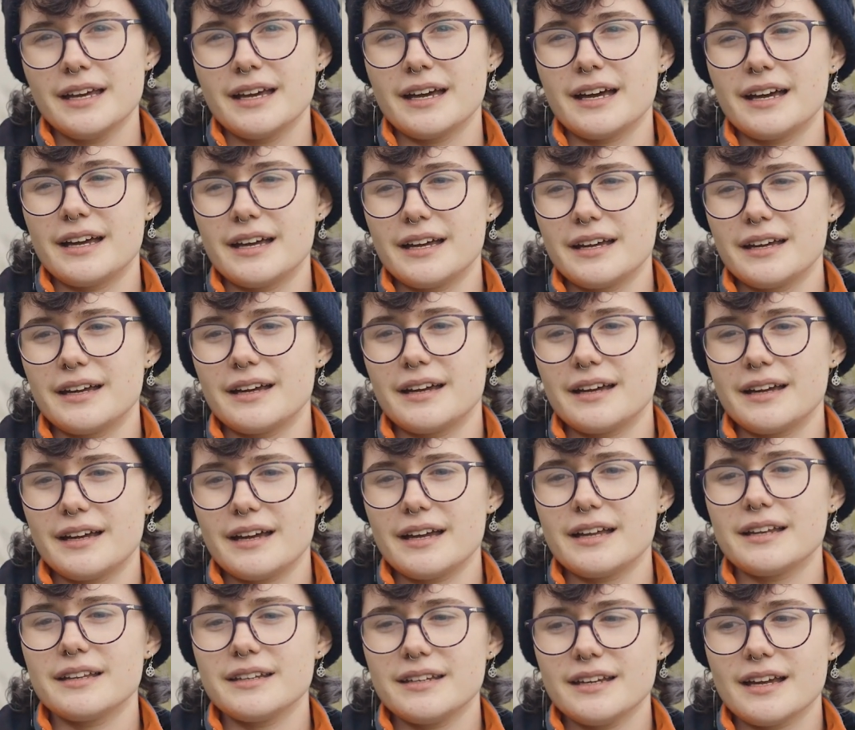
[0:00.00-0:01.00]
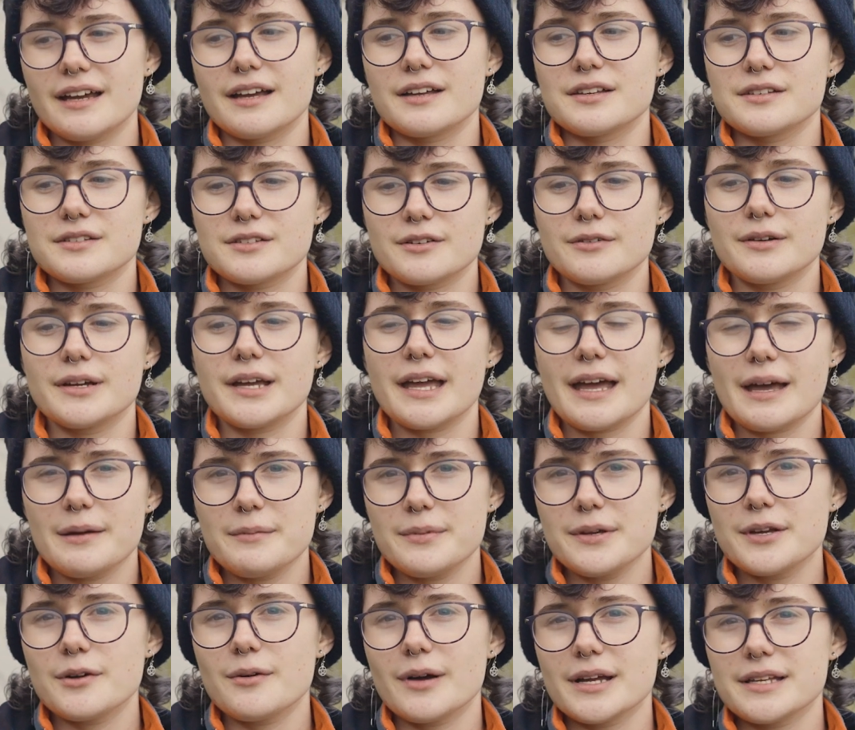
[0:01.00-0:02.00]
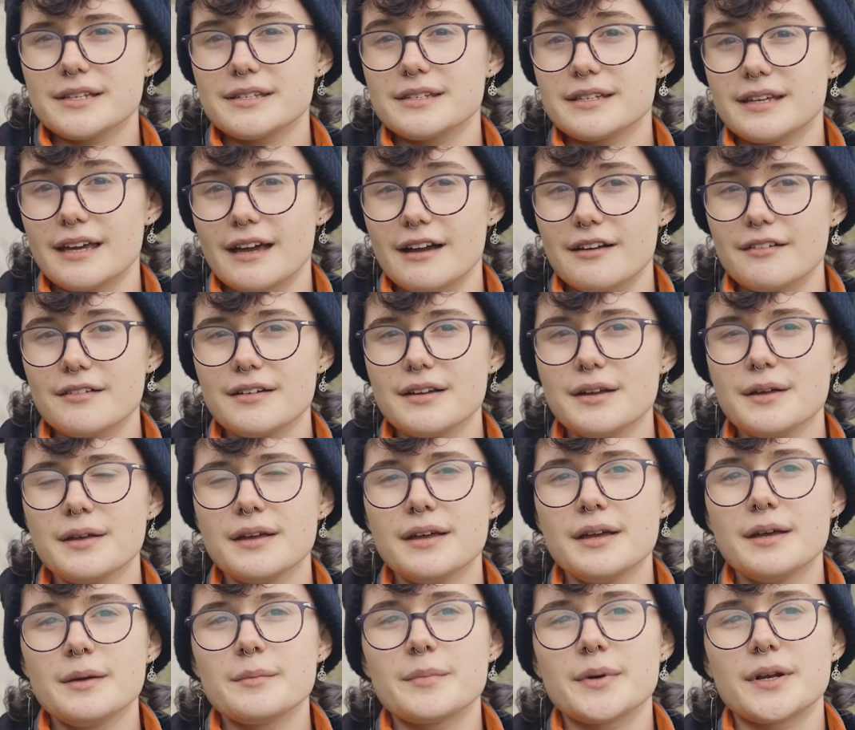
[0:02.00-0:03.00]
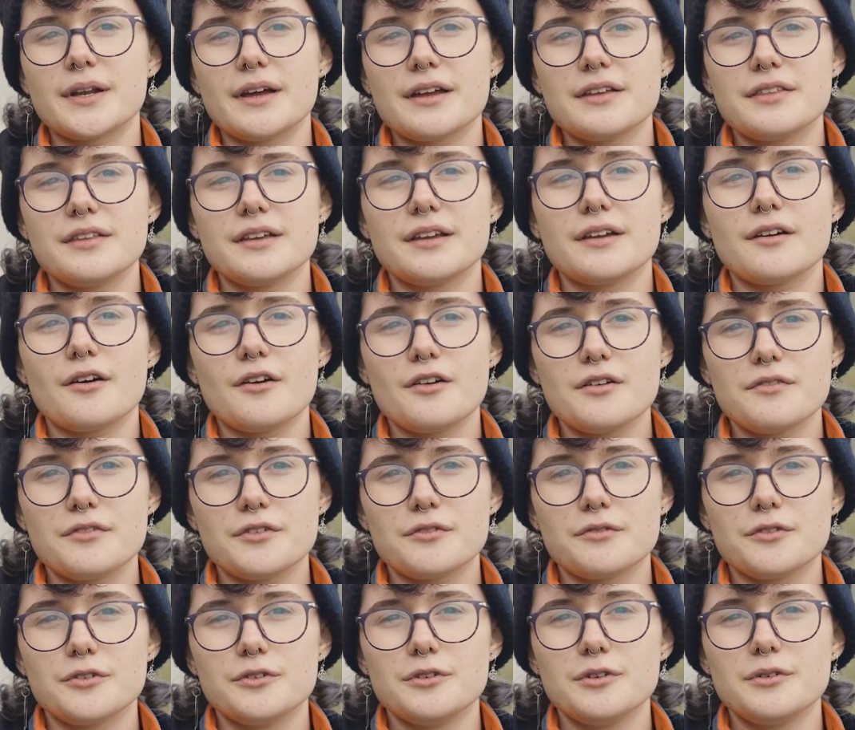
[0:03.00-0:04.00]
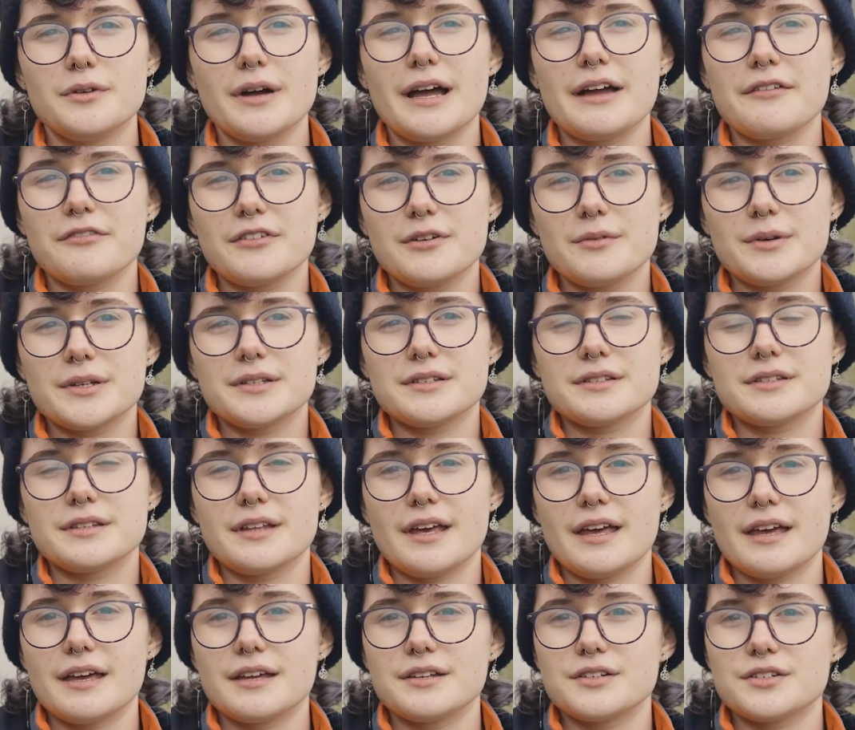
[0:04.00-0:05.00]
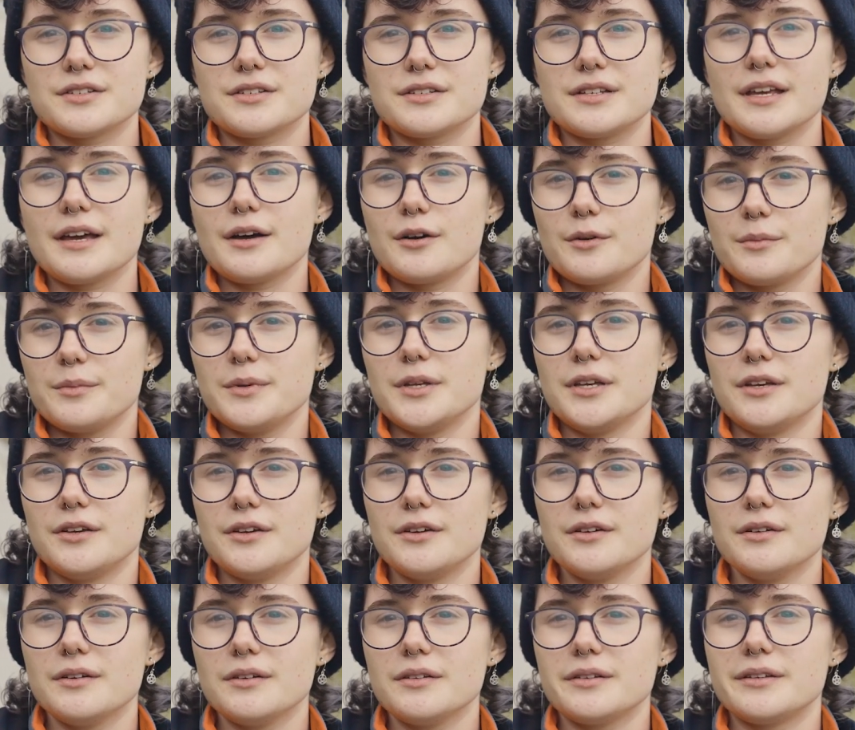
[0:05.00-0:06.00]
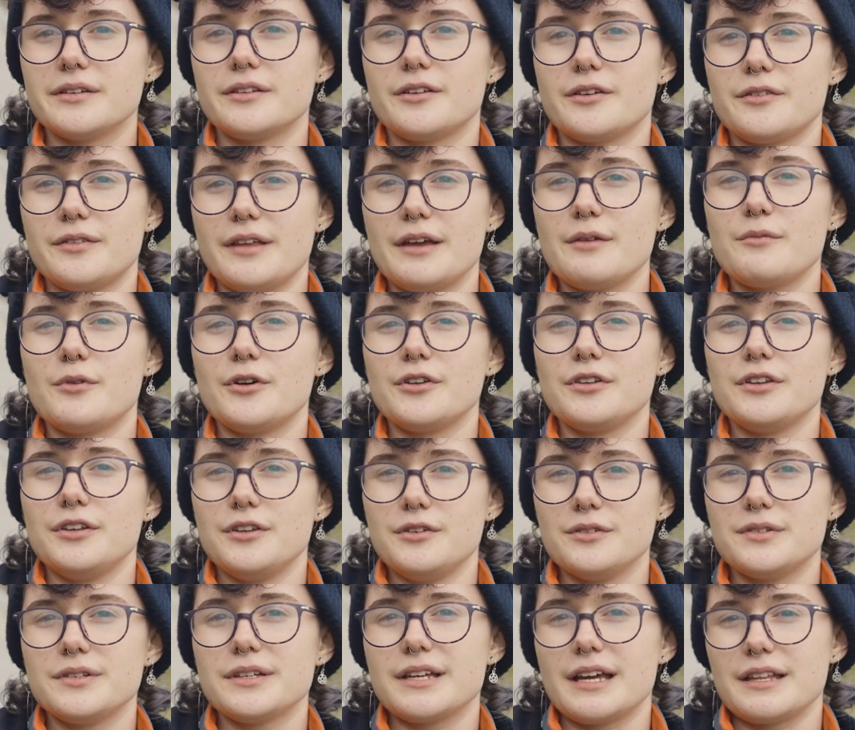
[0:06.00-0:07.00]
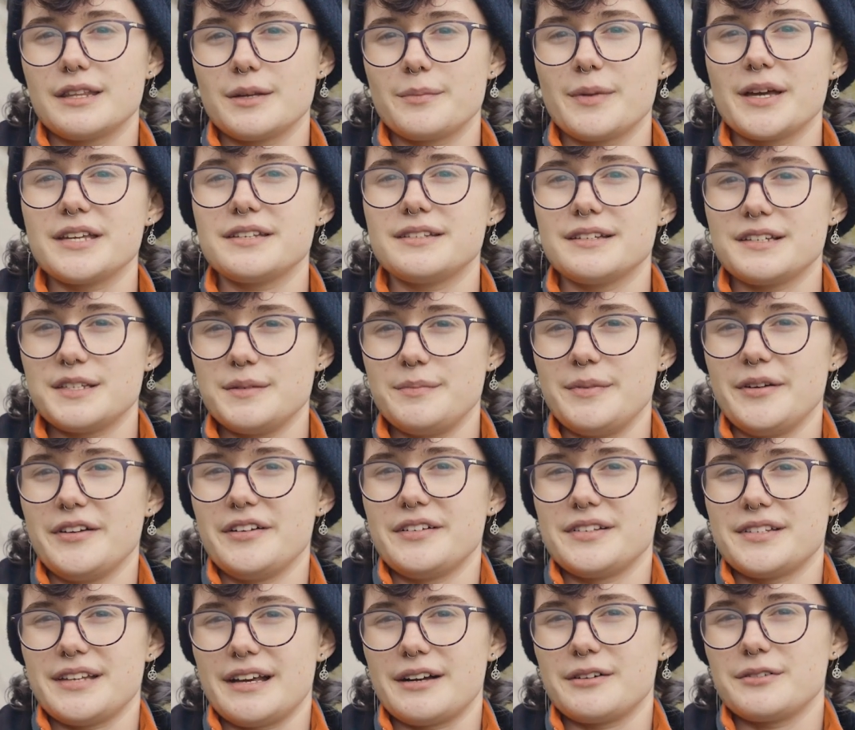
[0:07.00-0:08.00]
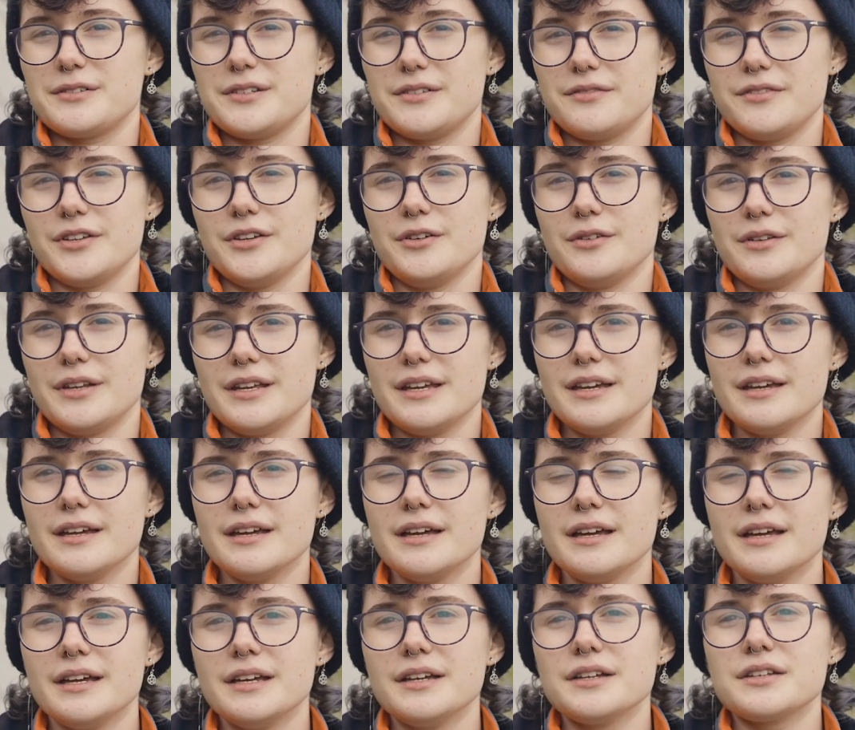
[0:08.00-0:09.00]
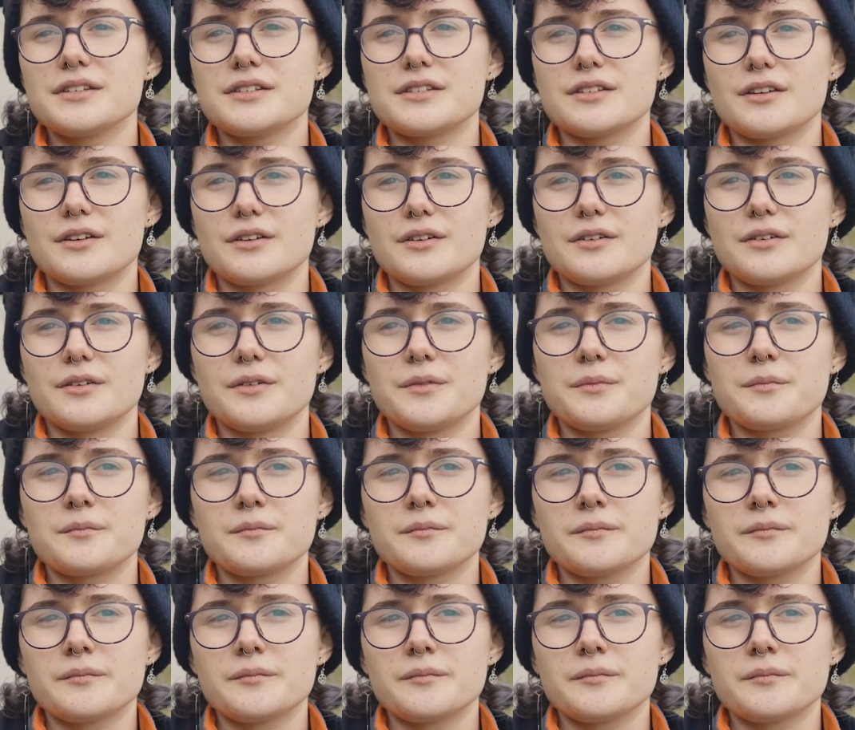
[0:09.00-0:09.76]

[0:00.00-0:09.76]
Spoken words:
And yeah, so it can be quite scary, but I think overall, everyone's there just to help you. You know, they want you to get the best experience out of uni. So